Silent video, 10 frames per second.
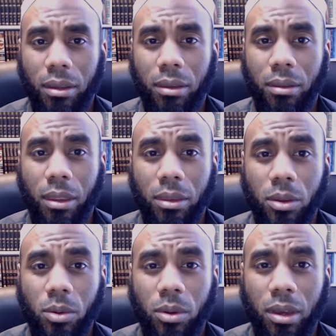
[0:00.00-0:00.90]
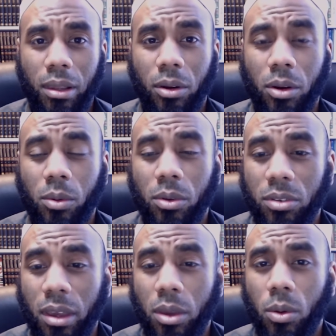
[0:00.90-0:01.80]
then the UK law will
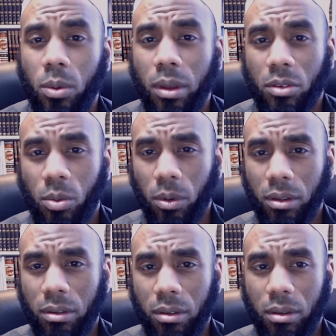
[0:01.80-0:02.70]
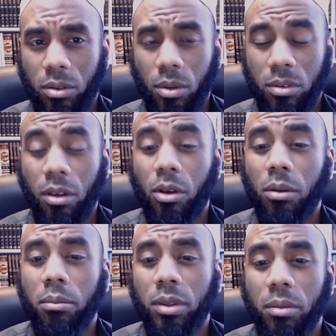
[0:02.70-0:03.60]
say who gets what. So it's
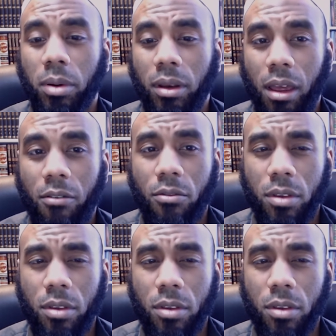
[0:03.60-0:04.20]
incumbent upon every